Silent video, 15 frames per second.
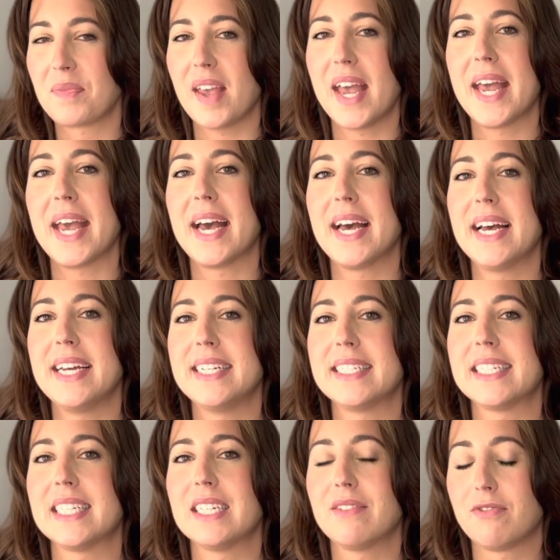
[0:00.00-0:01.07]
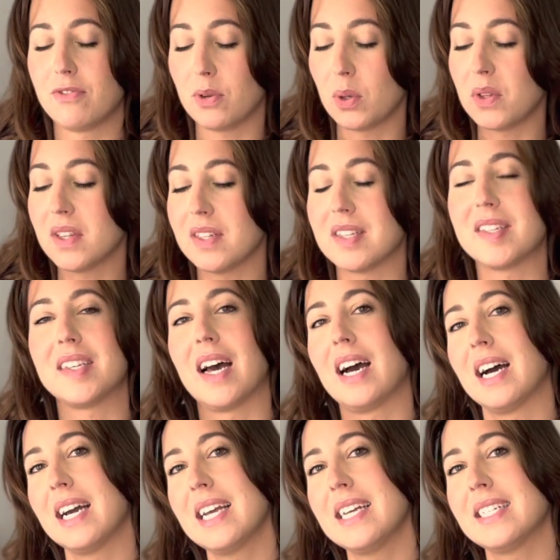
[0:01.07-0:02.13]
and for the
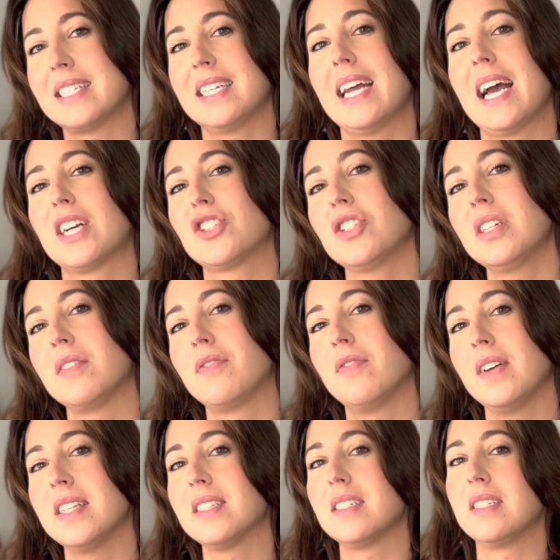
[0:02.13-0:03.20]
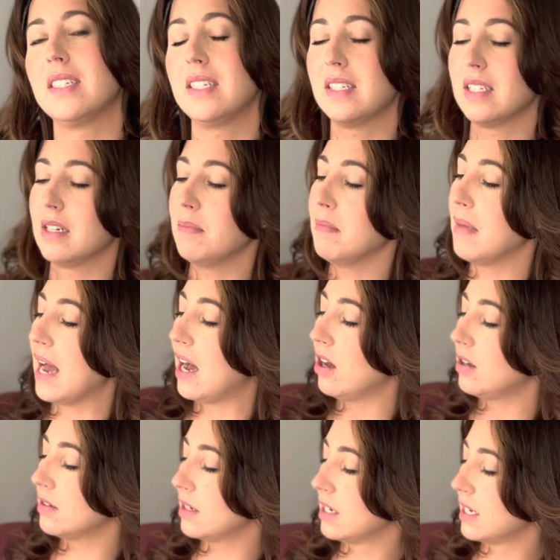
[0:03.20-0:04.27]
size, it actually fits a decent
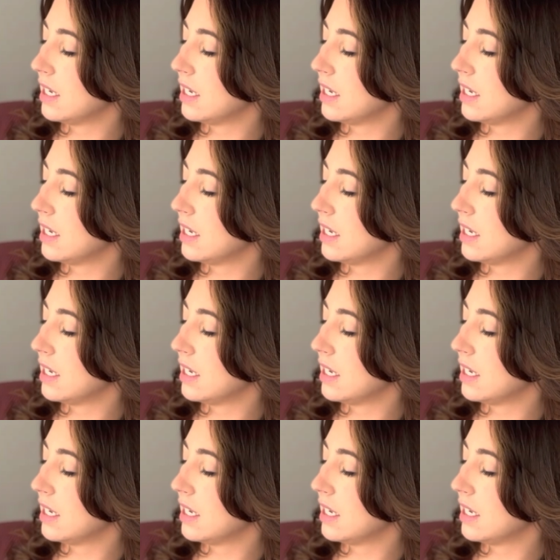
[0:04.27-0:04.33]
amount